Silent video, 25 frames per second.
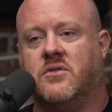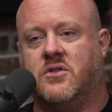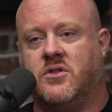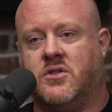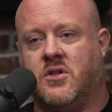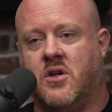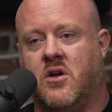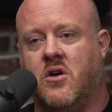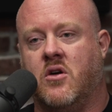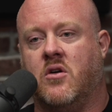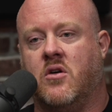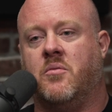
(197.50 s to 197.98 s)

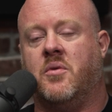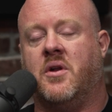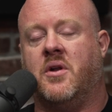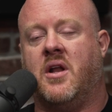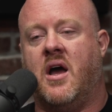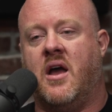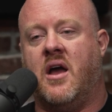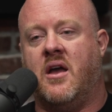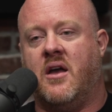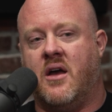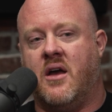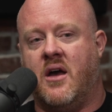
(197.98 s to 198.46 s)
So,
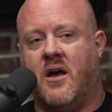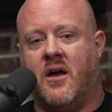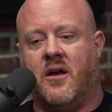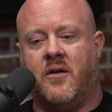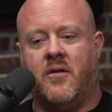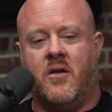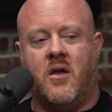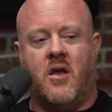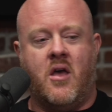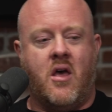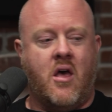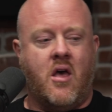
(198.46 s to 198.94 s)
but
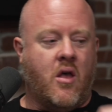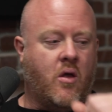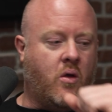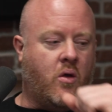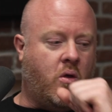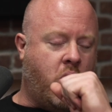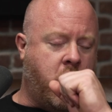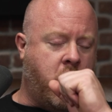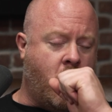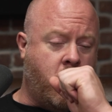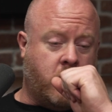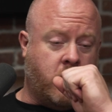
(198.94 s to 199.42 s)

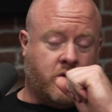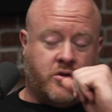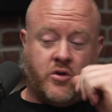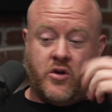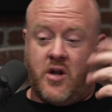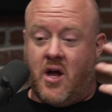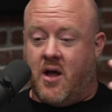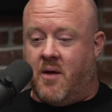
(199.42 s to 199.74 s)
dude,